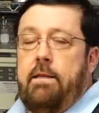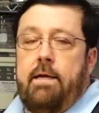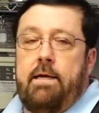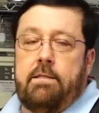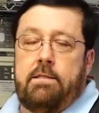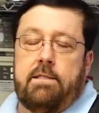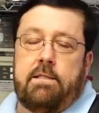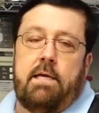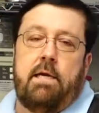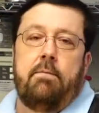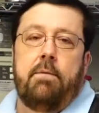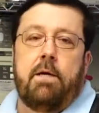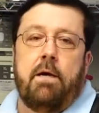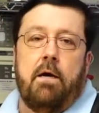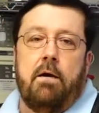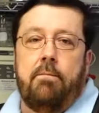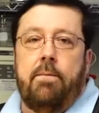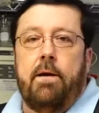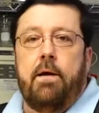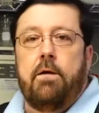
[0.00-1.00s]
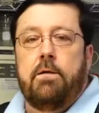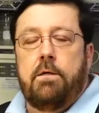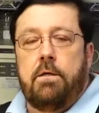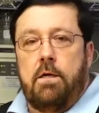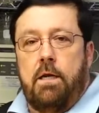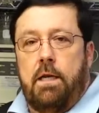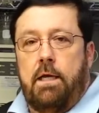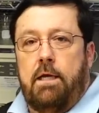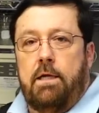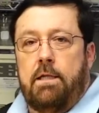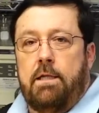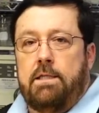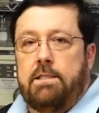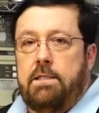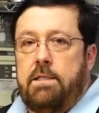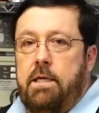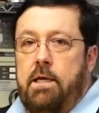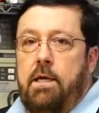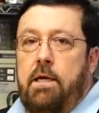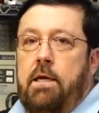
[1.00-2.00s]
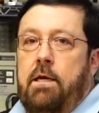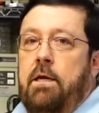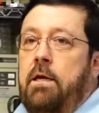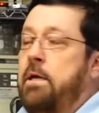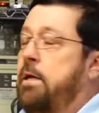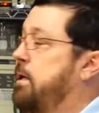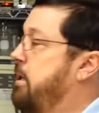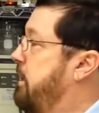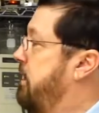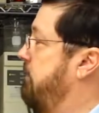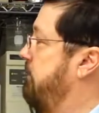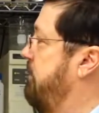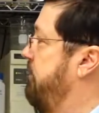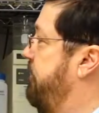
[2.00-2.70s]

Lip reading: that same compound on an ELSD, and we